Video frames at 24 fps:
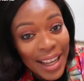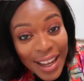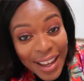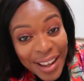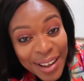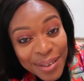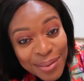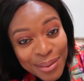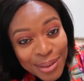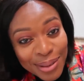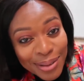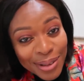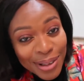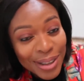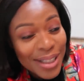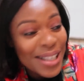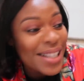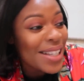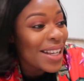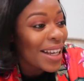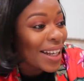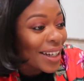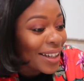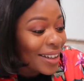a.m. or
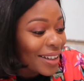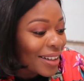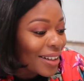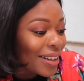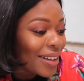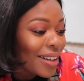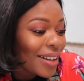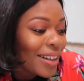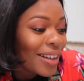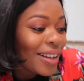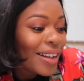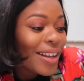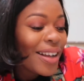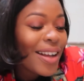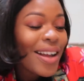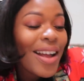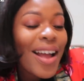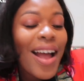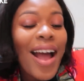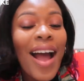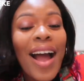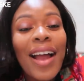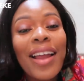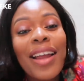10.
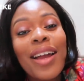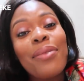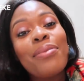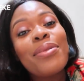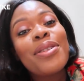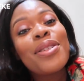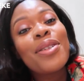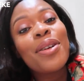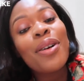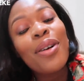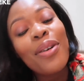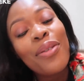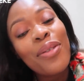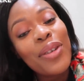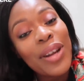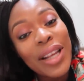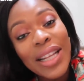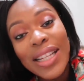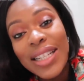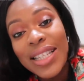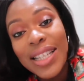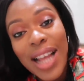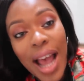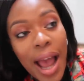I am so
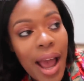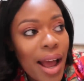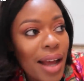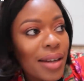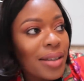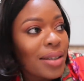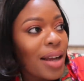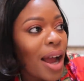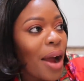freaking tired.